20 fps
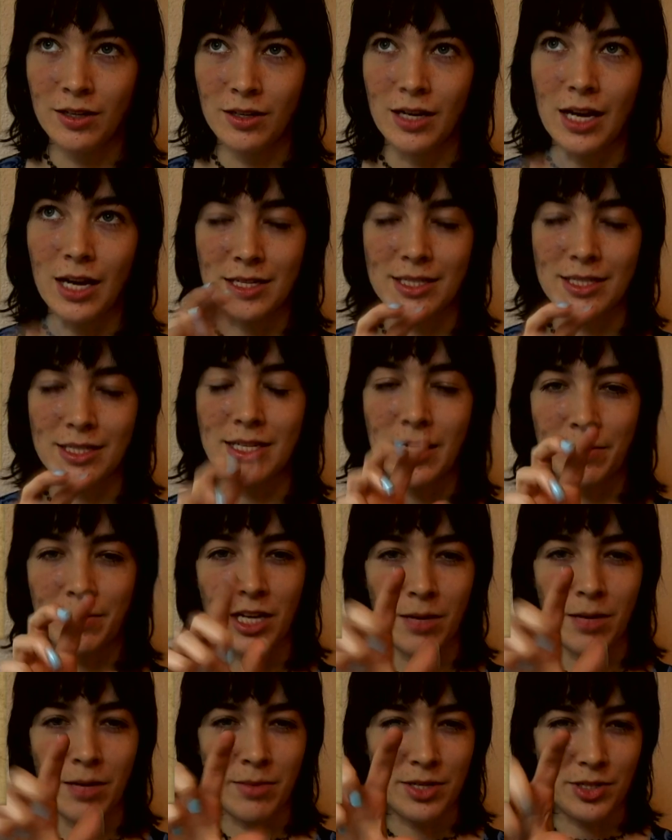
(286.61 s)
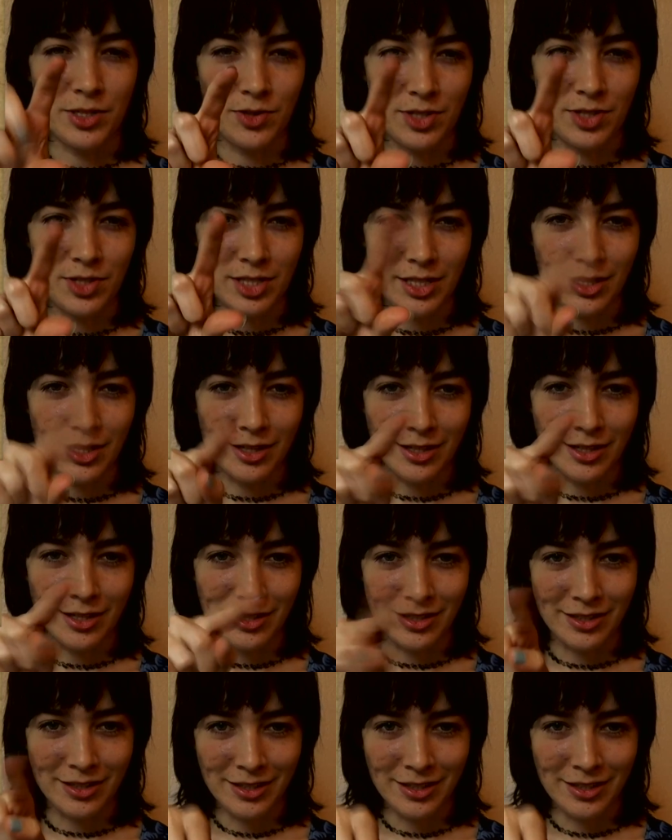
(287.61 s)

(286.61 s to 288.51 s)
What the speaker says: at the same time as you see the